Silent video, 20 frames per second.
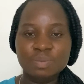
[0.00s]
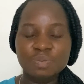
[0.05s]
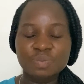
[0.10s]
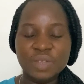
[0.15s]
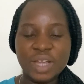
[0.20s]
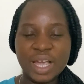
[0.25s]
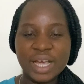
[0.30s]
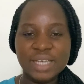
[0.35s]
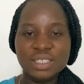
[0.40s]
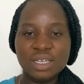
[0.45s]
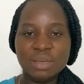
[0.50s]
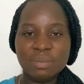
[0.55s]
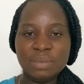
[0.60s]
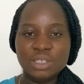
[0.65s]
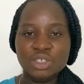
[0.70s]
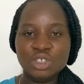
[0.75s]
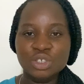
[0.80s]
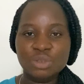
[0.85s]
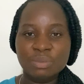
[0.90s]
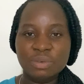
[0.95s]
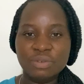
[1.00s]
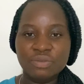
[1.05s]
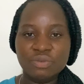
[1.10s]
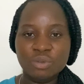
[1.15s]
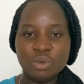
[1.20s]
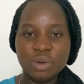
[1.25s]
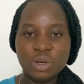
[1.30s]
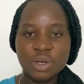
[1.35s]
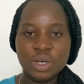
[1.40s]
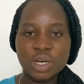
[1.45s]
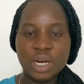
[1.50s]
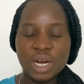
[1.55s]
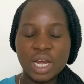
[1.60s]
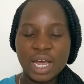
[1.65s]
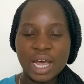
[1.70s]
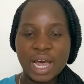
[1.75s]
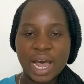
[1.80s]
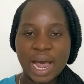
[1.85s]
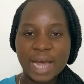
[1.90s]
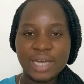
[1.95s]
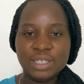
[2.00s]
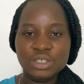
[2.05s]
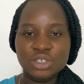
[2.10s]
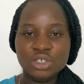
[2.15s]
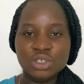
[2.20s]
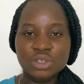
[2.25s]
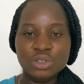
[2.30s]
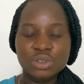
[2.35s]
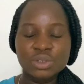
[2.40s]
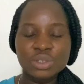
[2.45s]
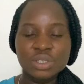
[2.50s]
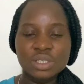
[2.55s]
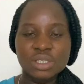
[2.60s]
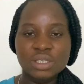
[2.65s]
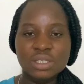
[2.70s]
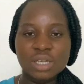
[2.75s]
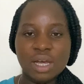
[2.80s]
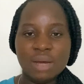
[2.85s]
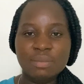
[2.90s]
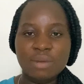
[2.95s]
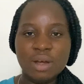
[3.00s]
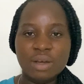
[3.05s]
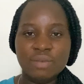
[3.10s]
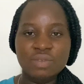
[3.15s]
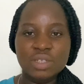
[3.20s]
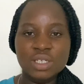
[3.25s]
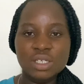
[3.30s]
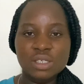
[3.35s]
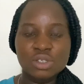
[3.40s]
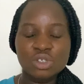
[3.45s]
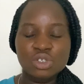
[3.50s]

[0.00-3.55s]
as I mentioned before, I turn some of these